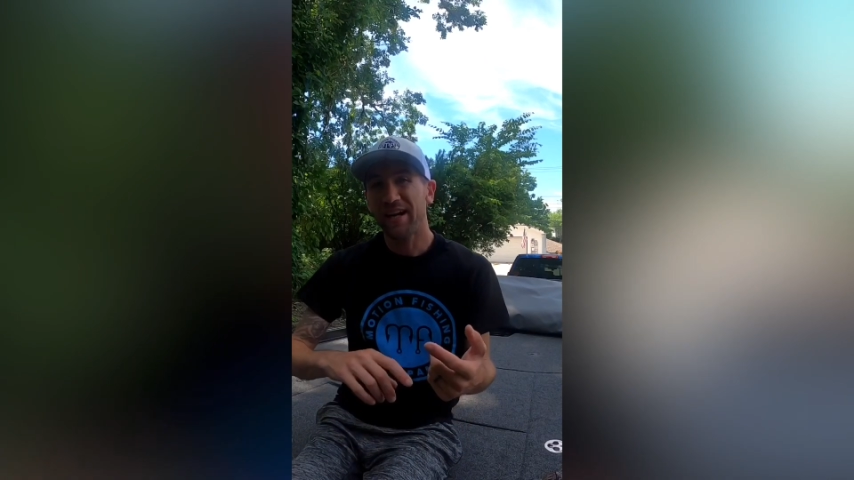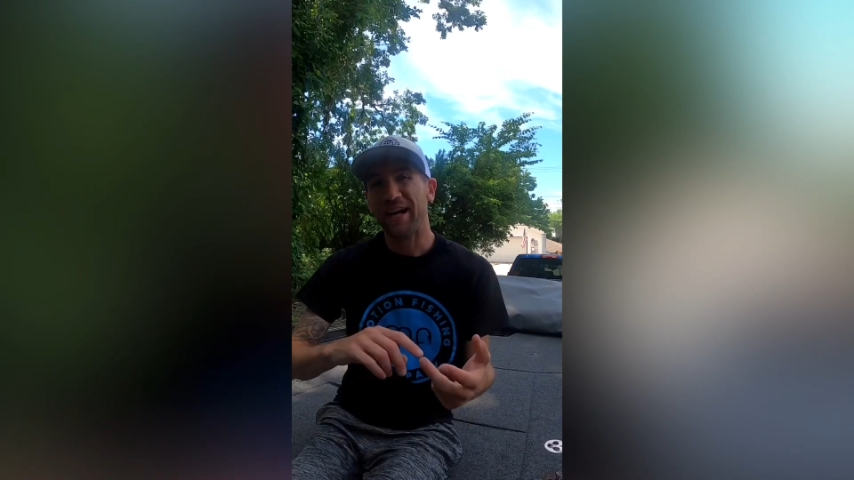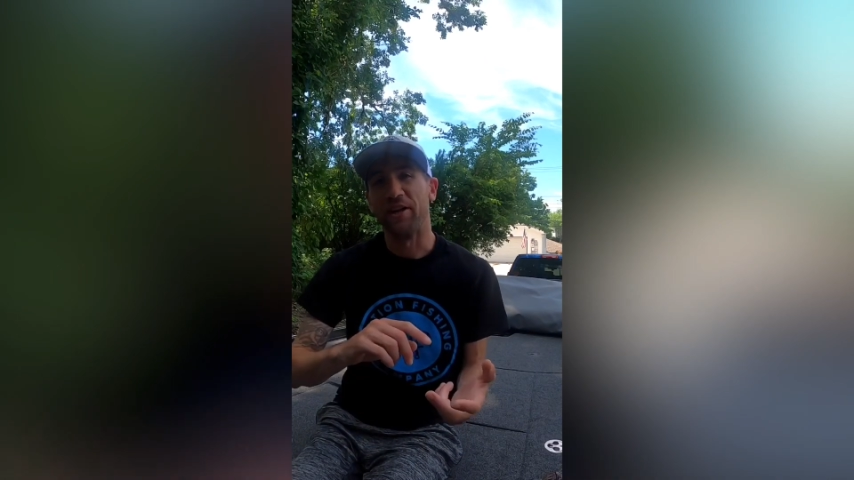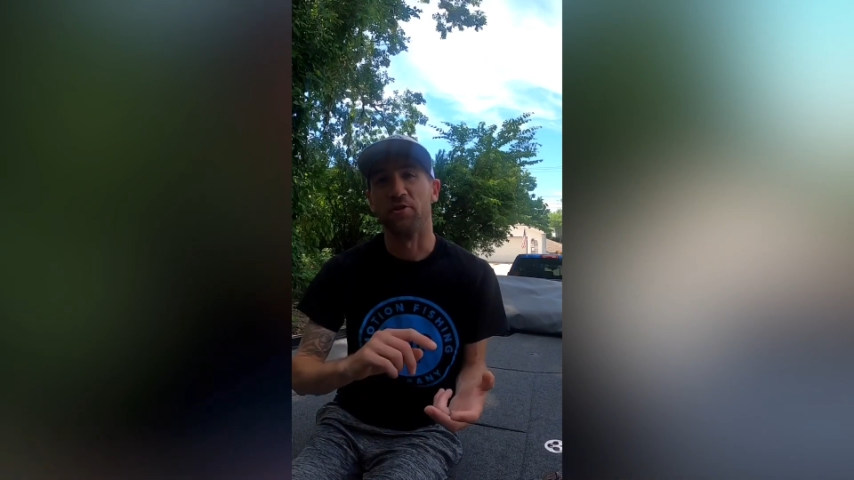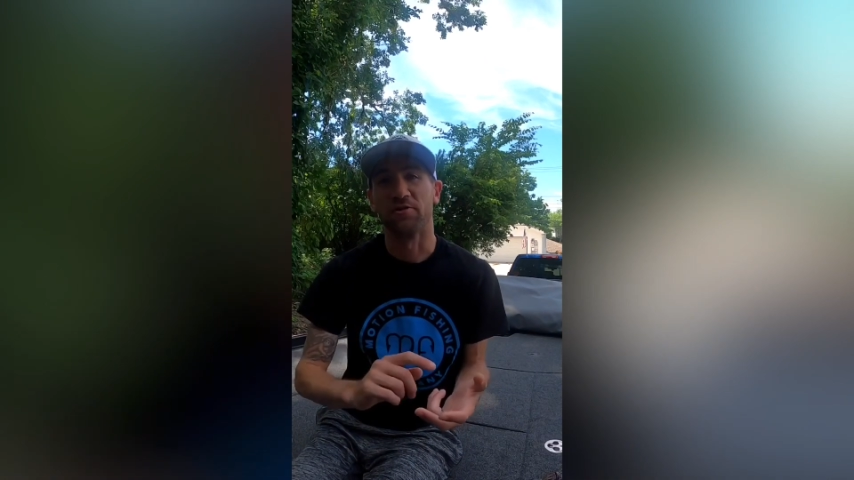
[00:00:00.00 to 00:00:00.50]

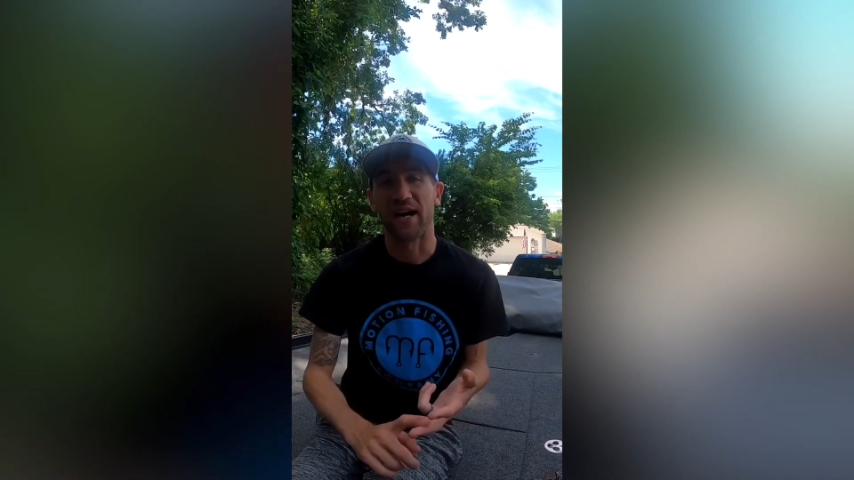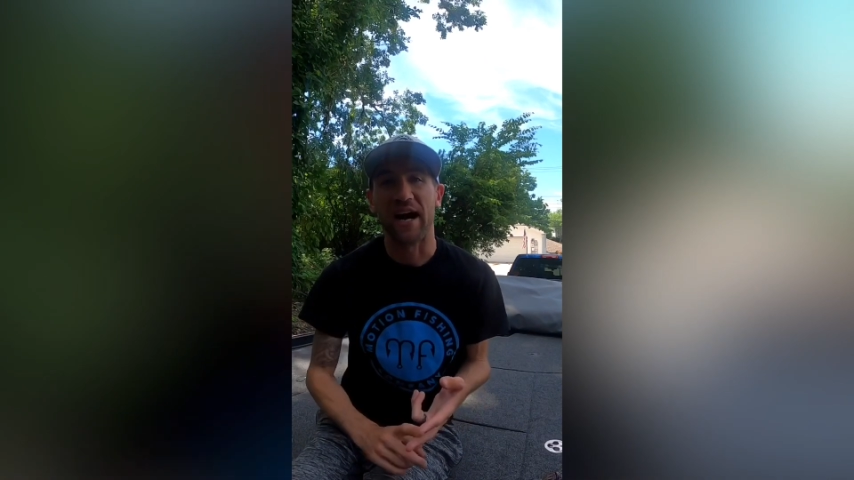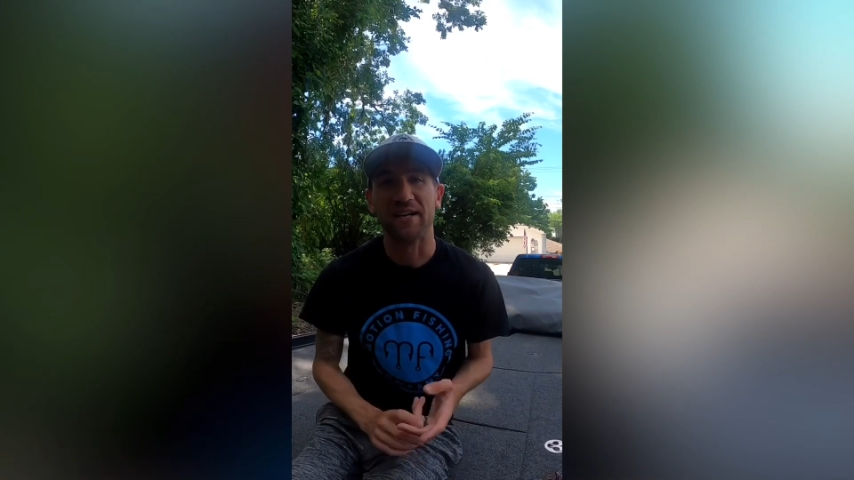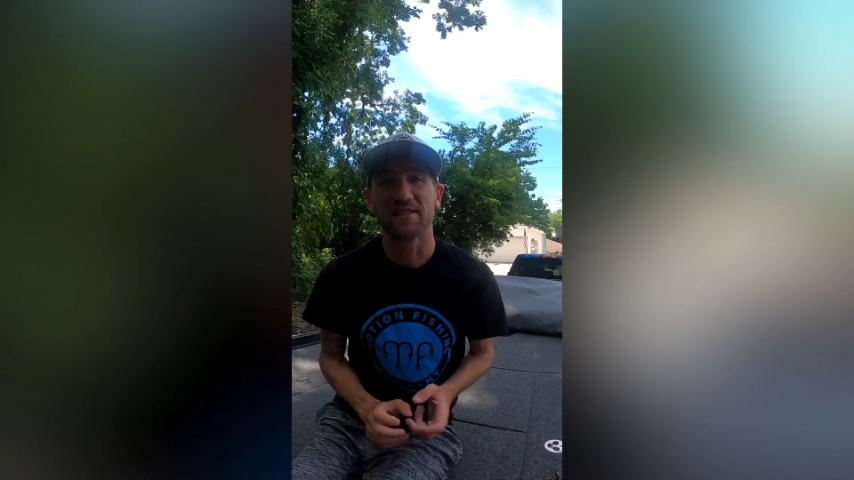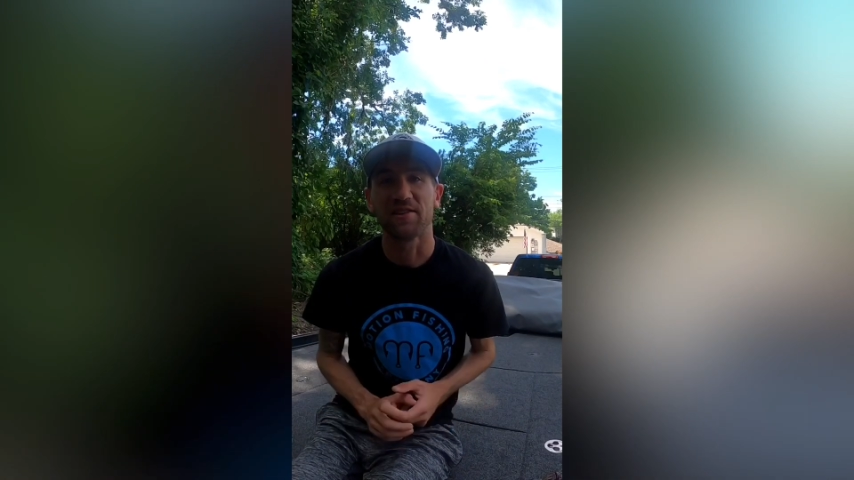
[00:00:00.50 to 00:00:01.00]
and those
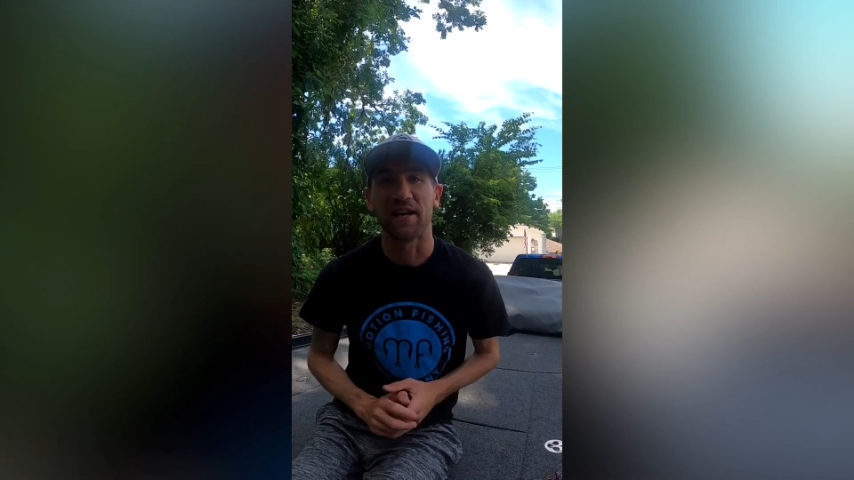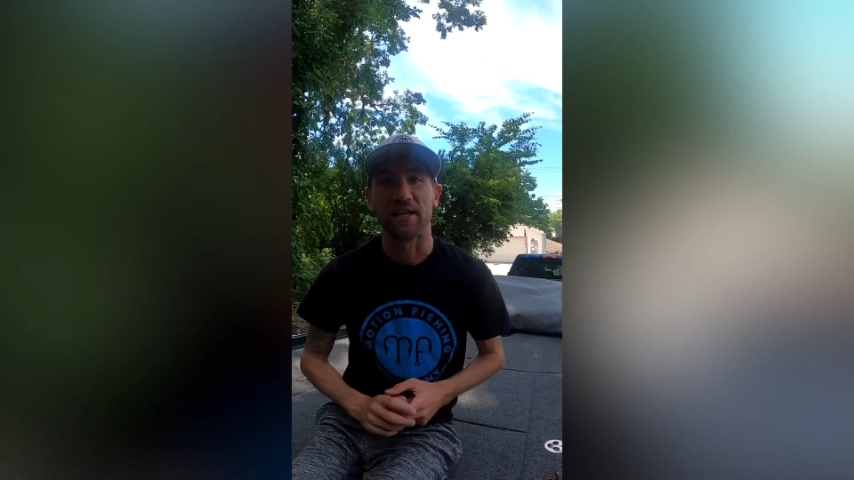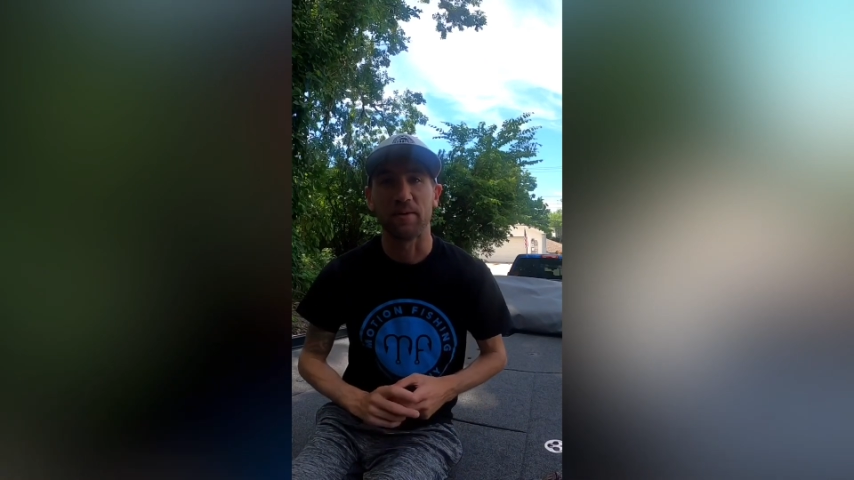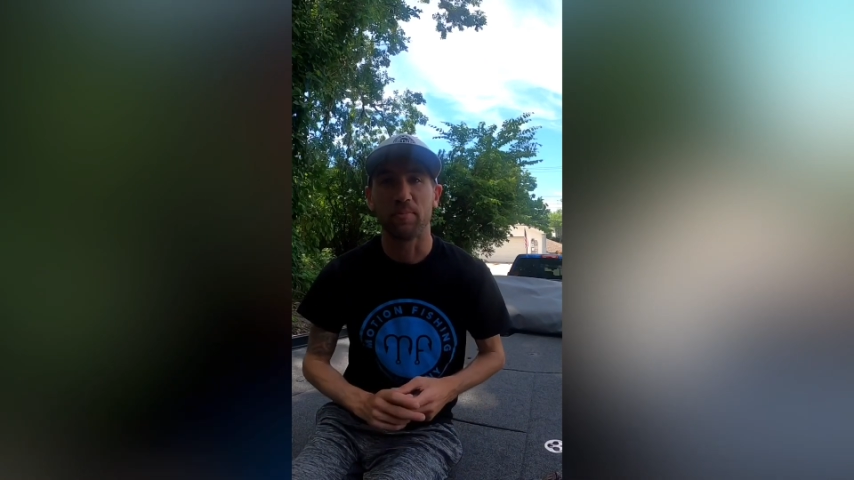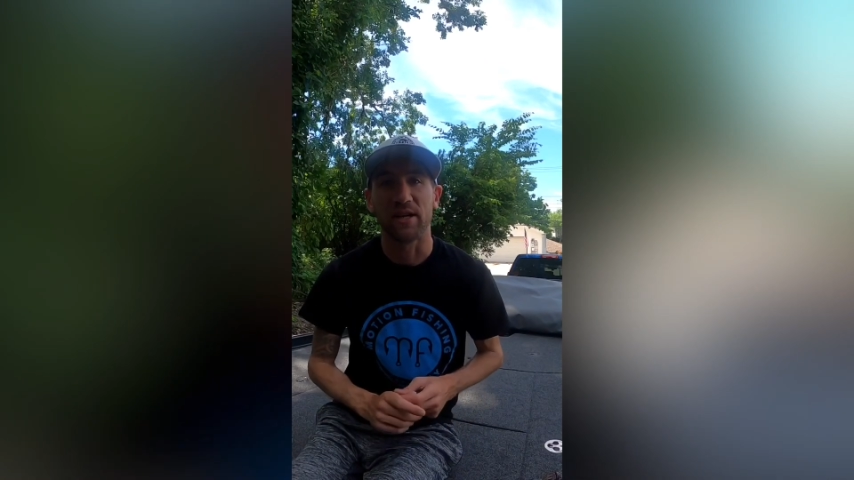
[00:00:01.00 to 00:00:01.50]

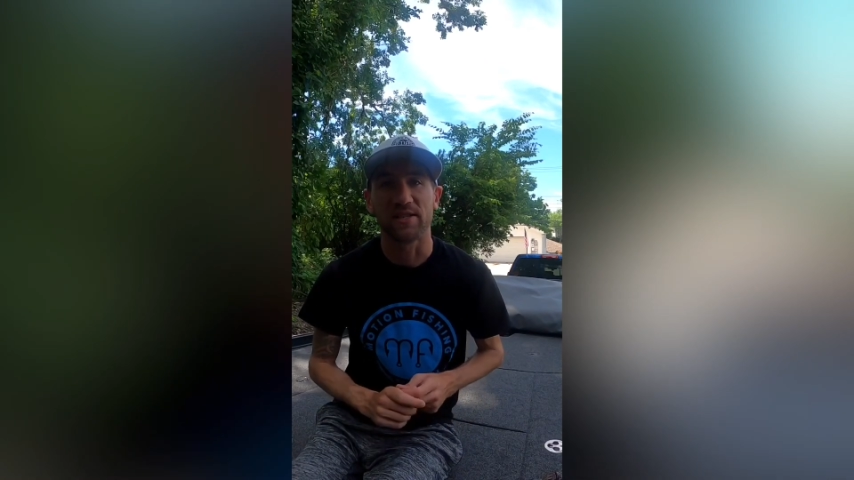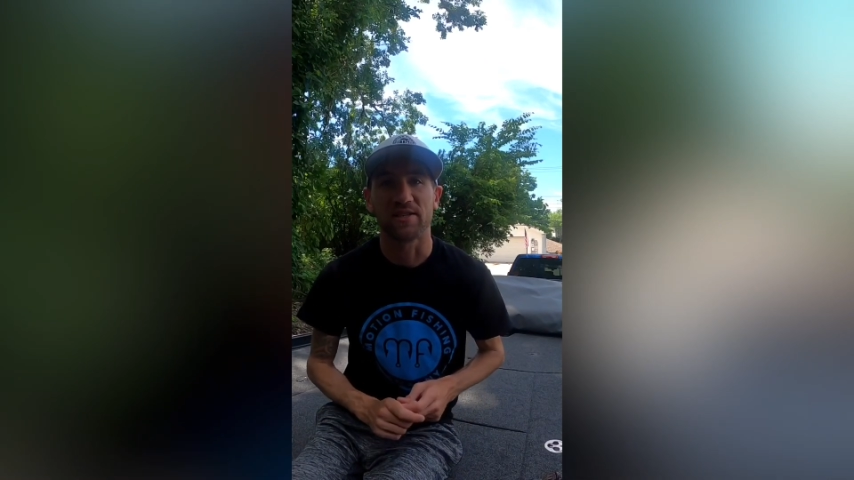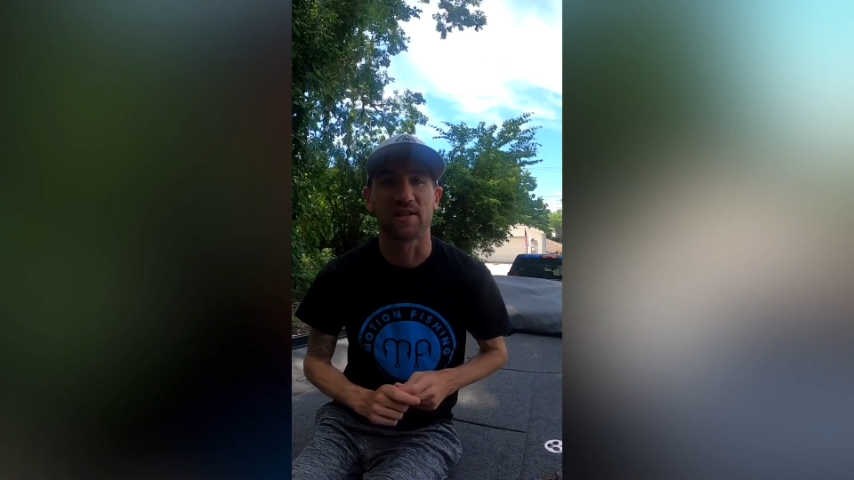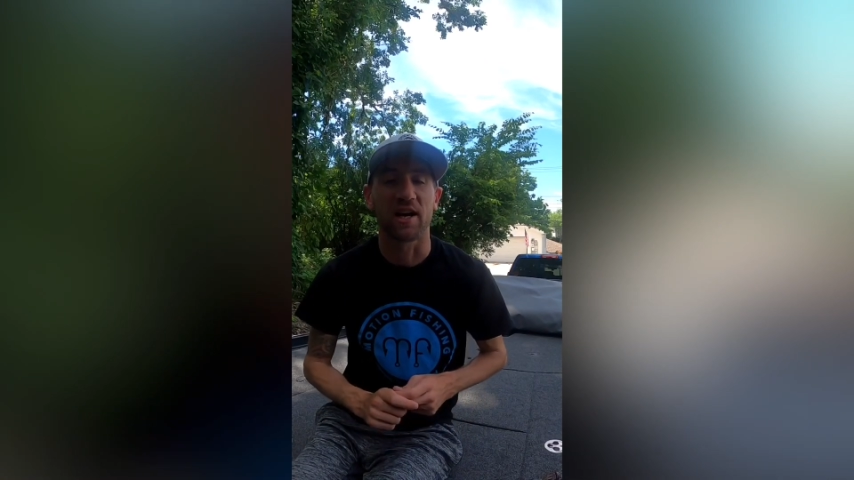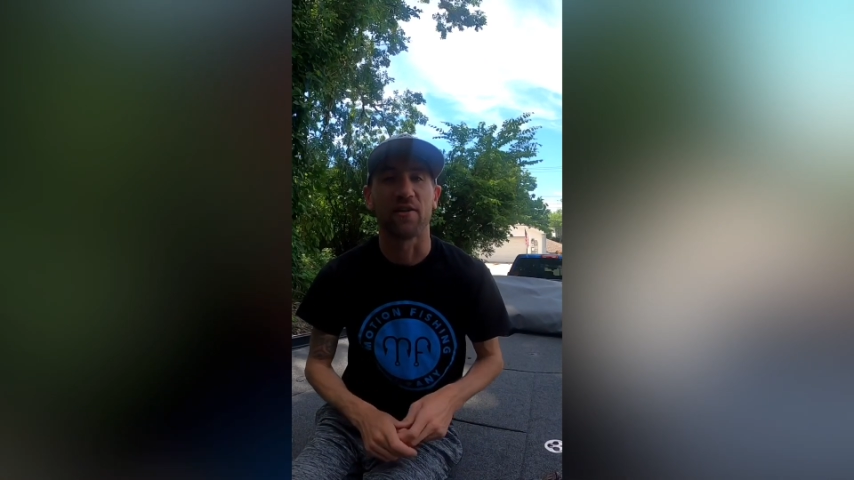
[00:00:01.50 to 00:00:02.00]
isolated
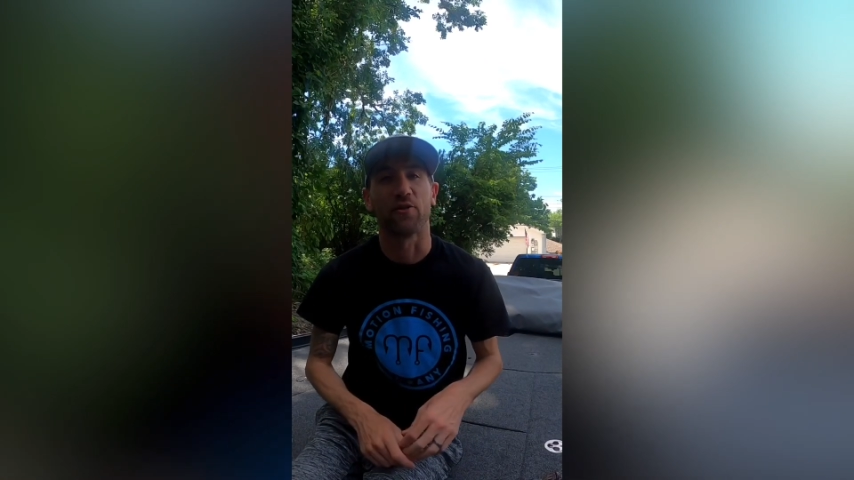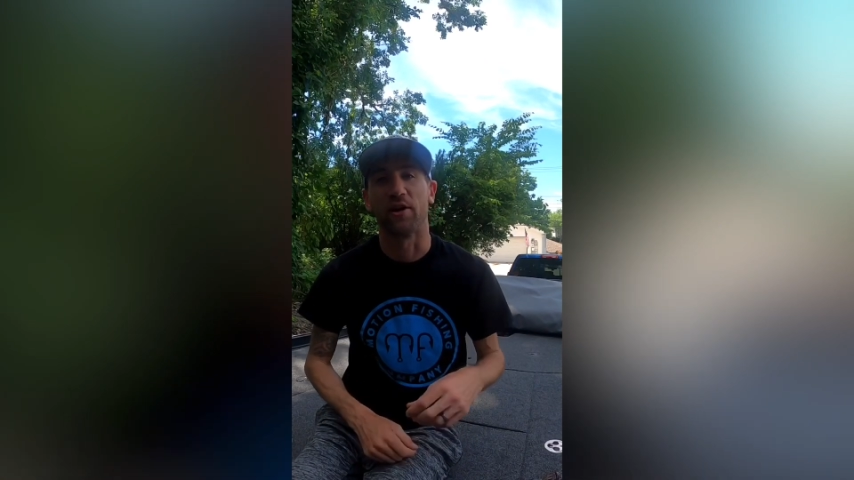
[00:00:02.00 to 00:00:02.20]
pieces of cover.